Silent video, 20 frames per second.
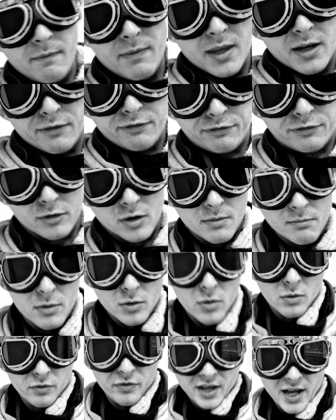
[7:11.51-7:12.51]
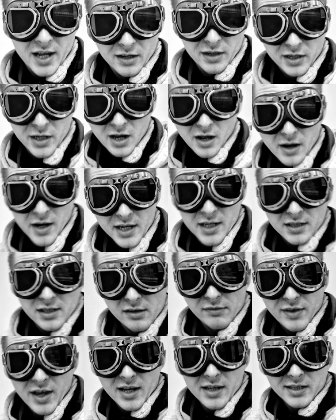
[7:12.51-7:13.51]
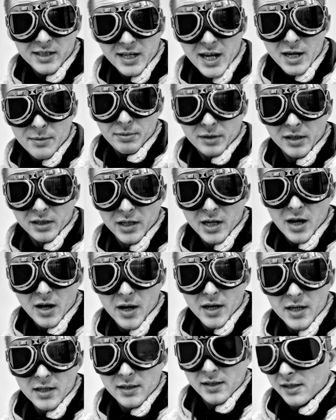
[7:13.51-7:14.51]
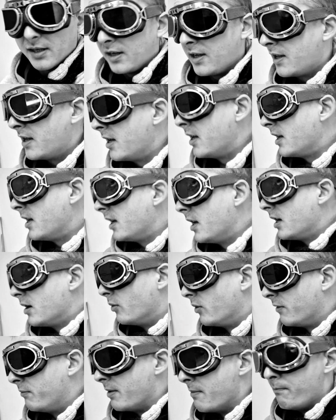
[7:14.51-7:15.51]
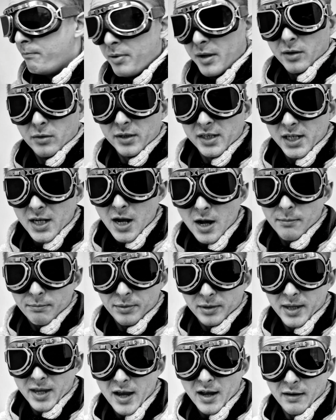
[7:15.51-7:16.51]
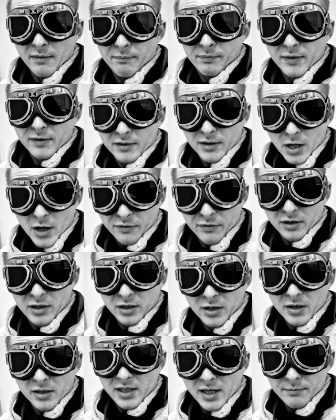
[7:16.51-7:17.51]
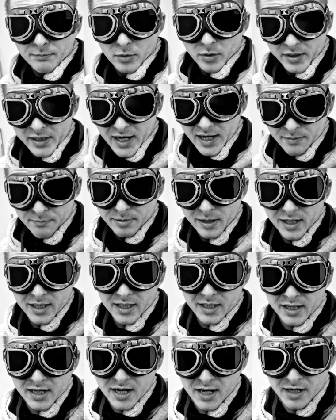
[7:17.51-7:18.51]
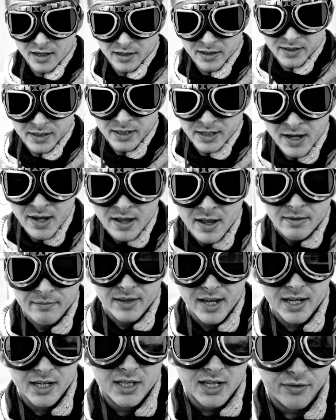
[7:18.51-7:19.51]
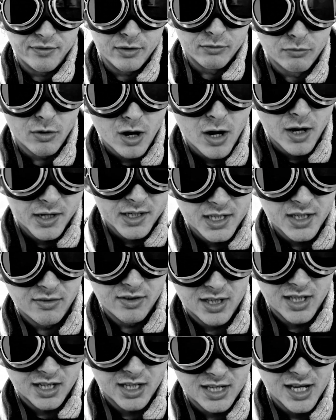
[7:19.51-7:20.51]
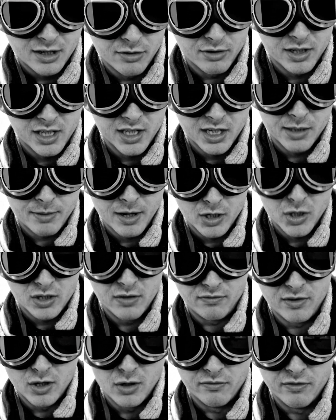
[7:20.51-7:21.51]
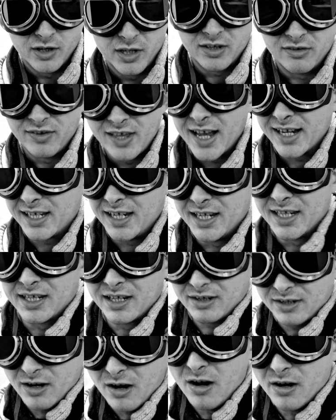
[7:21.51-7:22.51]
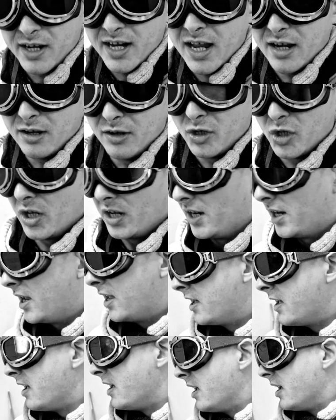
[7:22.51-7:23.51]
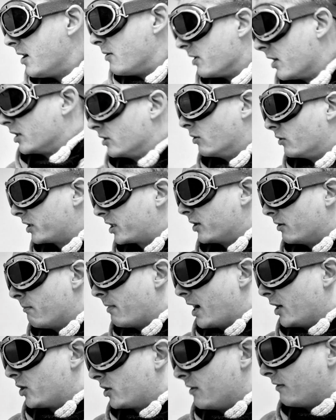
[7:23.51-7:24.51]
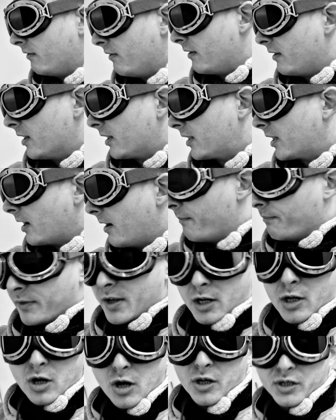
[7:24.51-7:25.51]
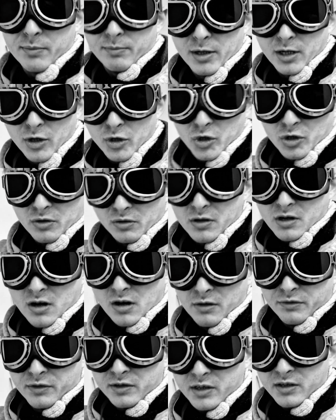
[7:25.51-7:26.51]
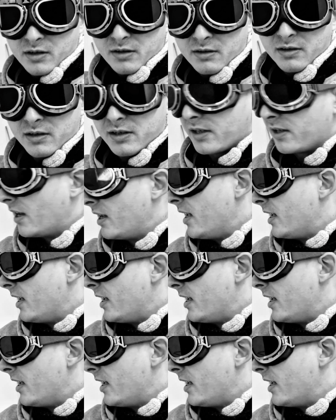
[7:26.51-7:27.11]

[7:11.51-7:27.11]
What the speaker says: from all that light, that escaping light, would have been building up there over 13.8 billion years and is giving rise to this accelerating expansion of the universe, and that is dark energy. We can also imagine that a cosmological constant